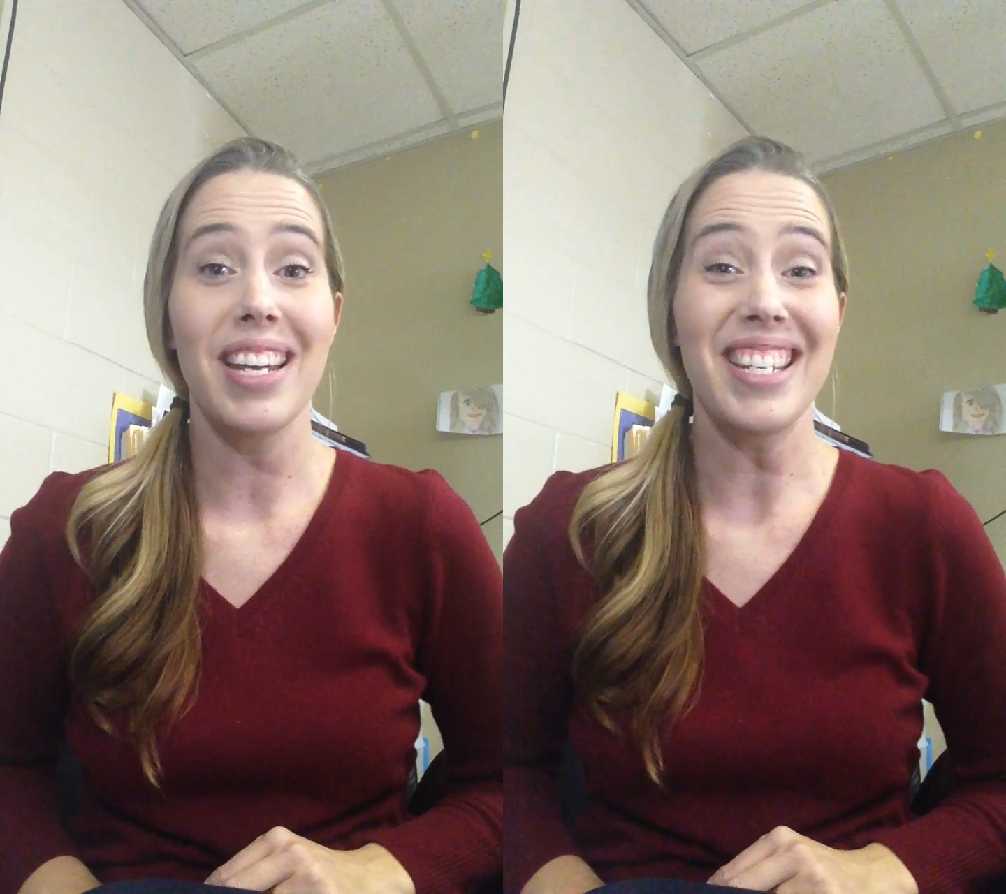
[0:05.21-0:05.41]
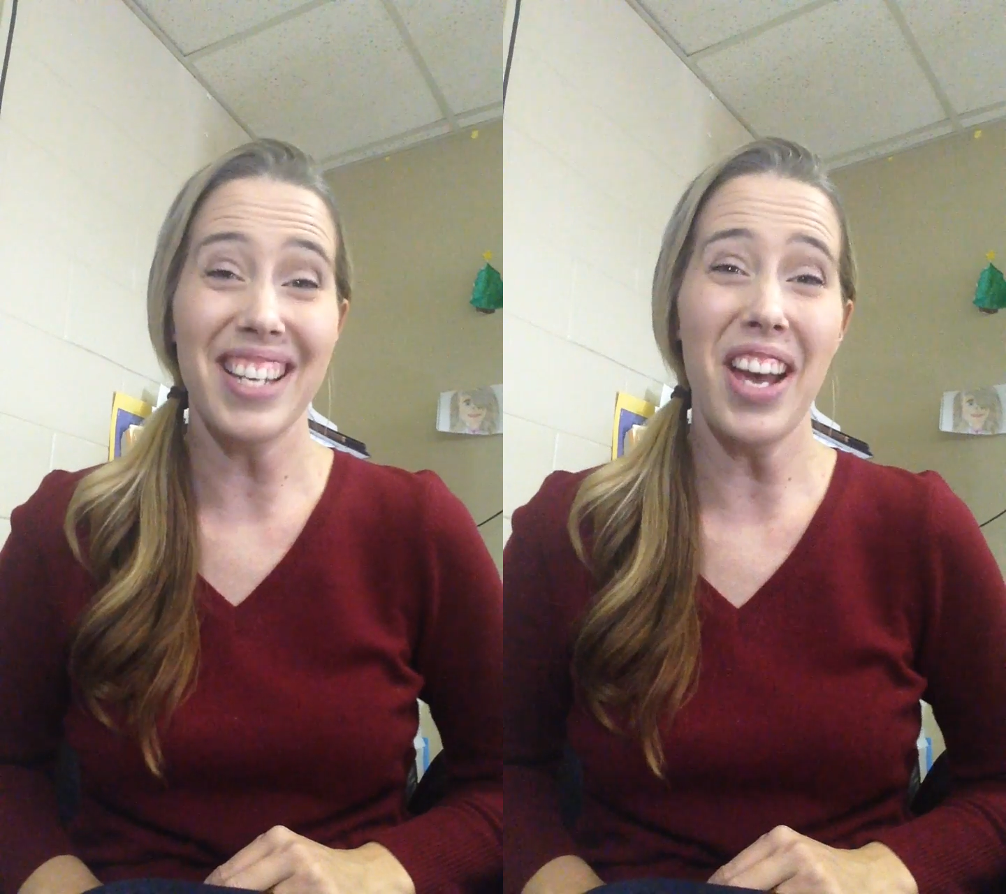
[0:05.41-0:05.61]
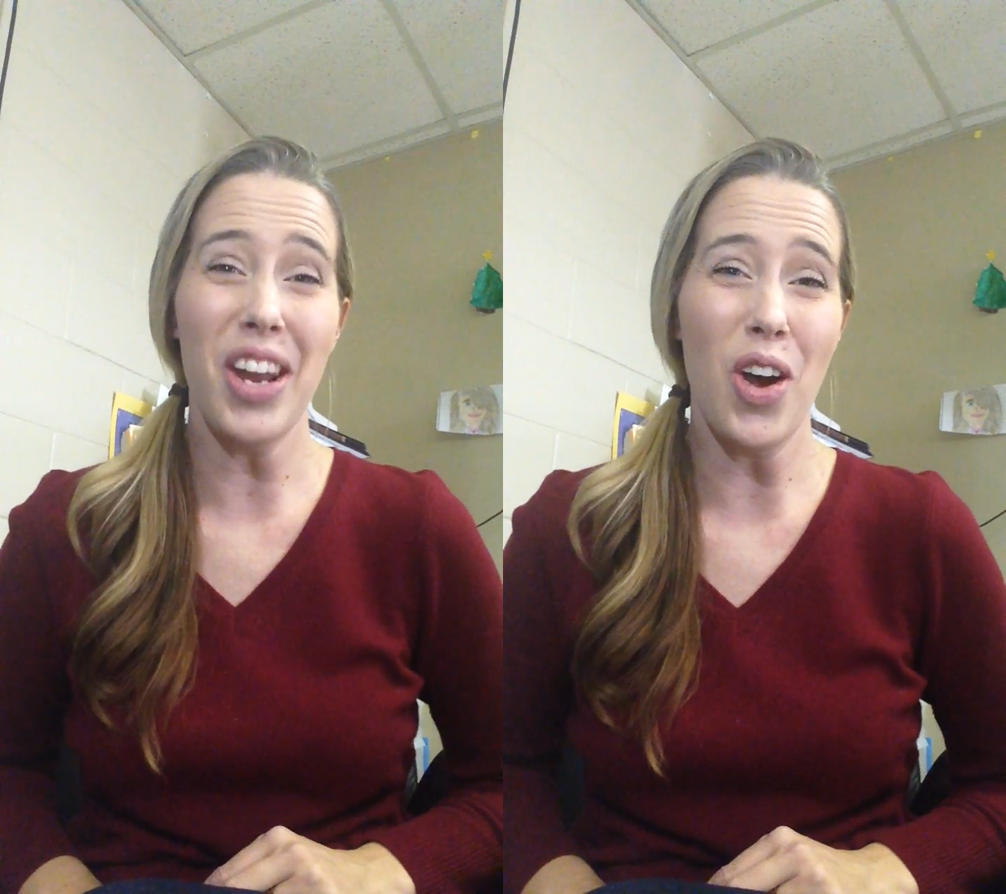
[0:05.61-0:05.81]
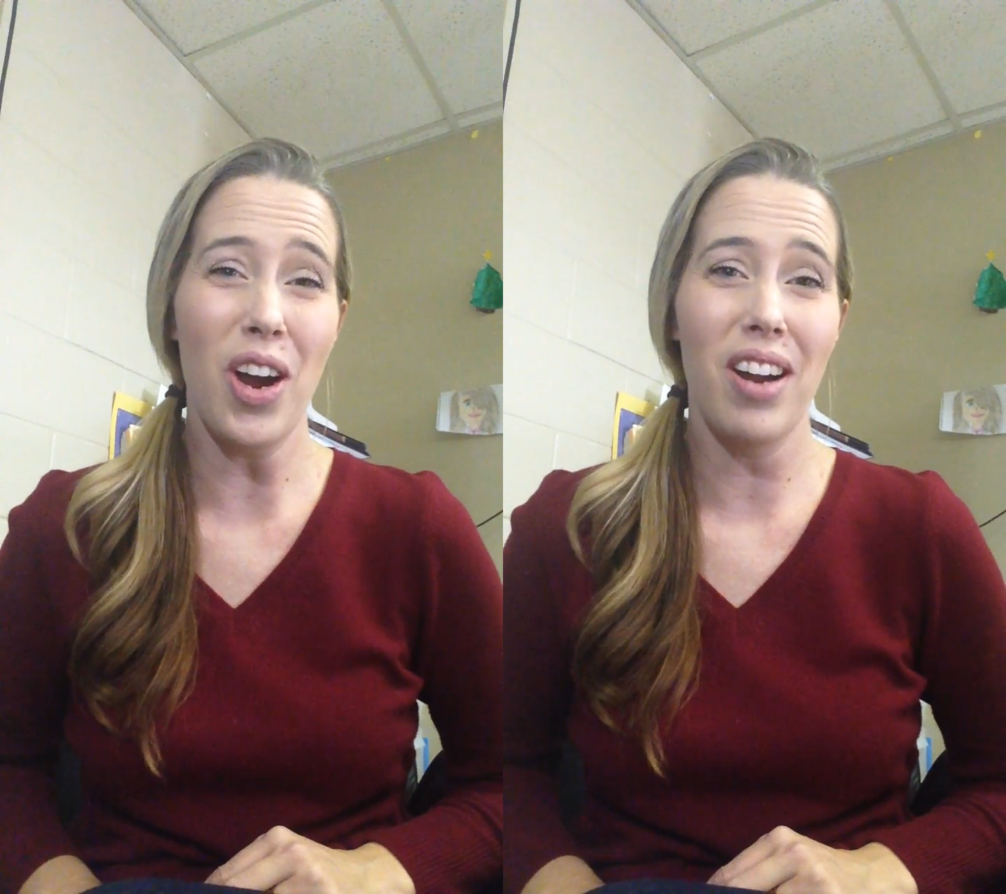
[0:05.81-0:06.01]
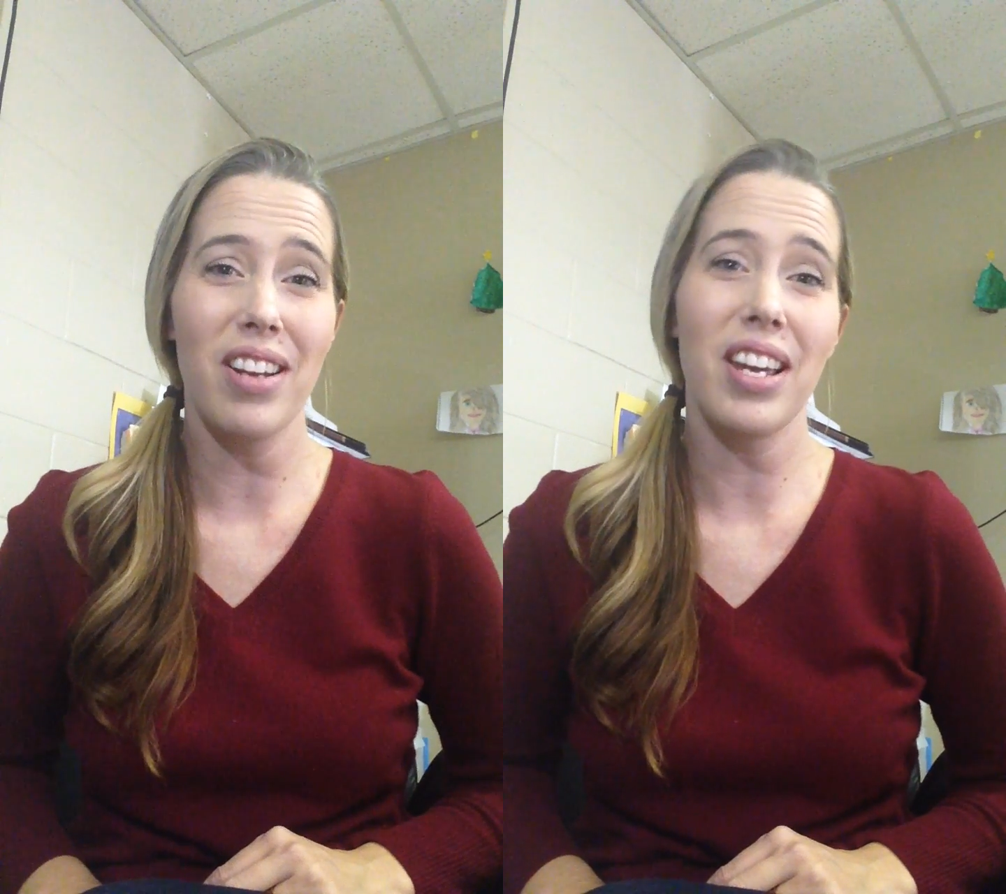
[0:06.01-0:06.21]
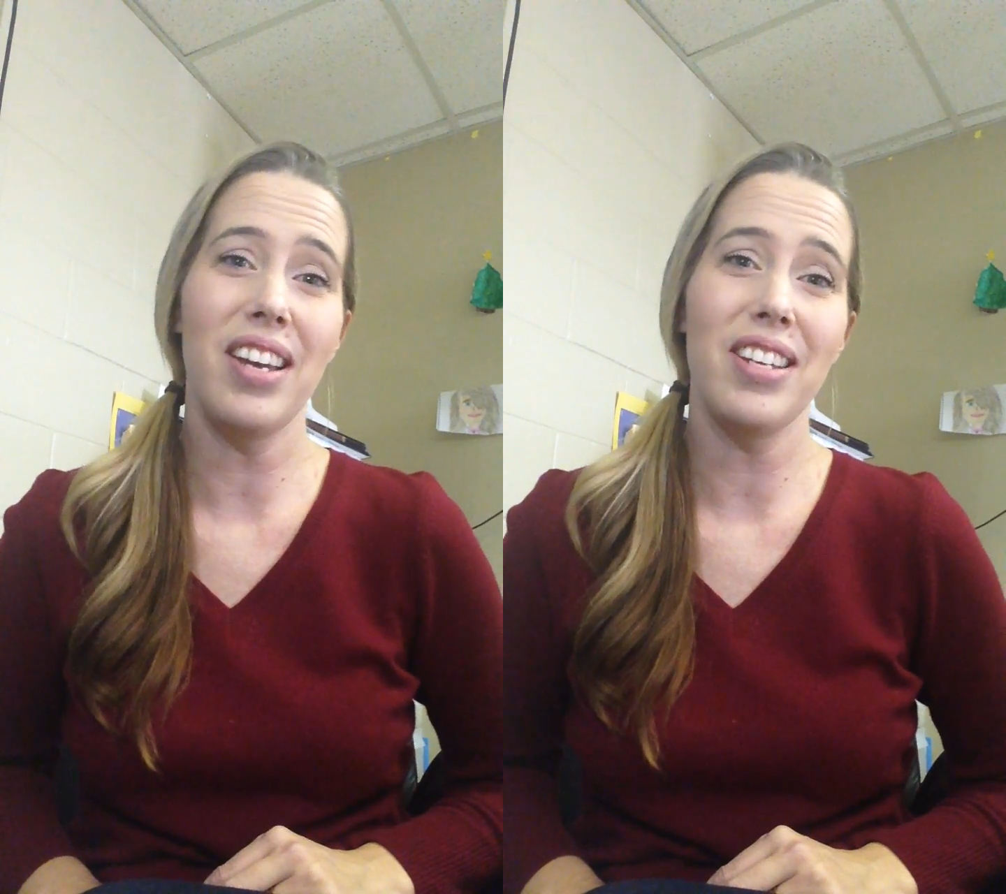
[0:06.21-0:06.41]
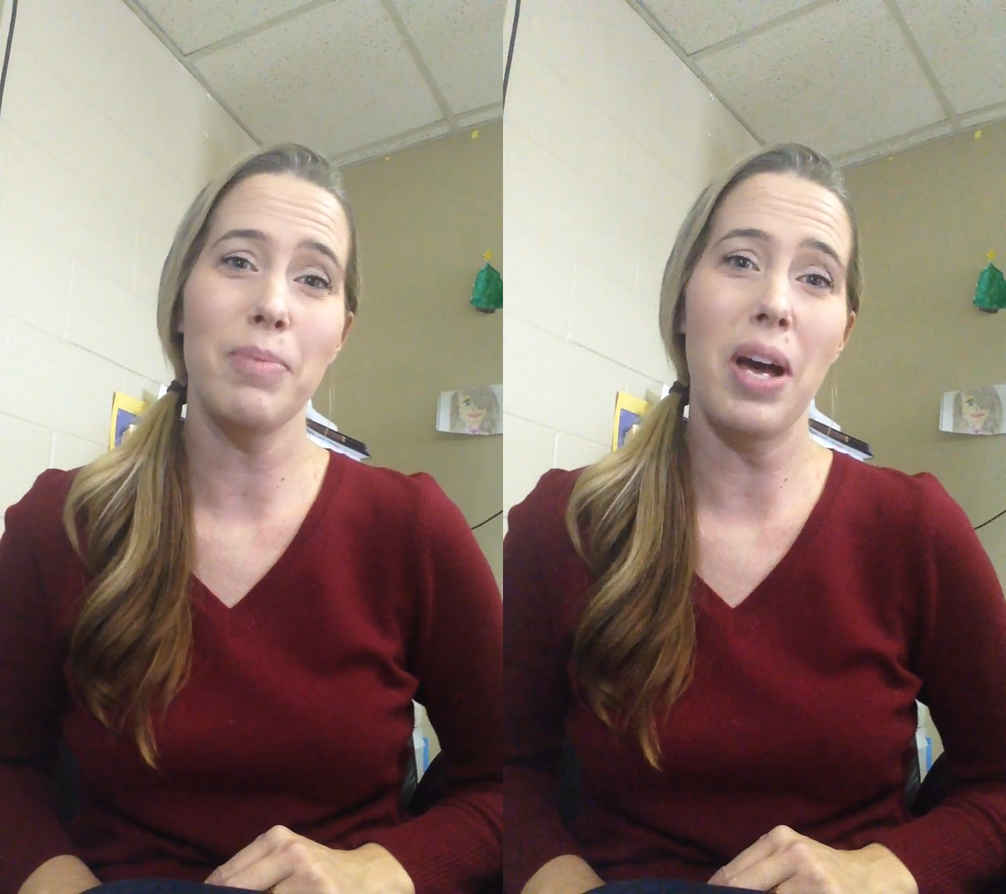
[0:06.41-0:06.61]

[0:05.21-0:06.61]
It's kind of hard because